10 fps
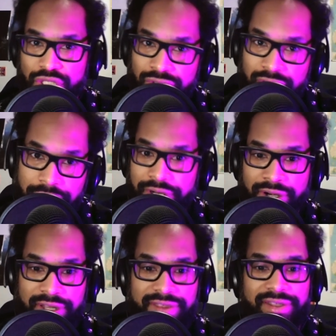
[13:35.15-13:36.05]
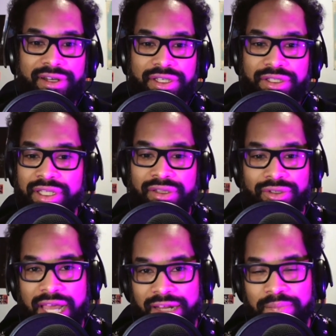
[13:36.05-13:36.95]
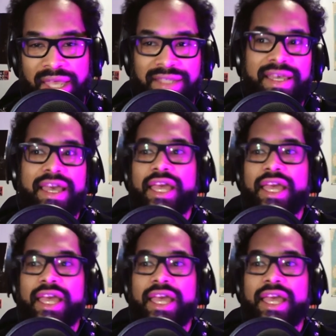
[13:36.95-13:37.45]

You're not an artist, you didn't learn how to paint.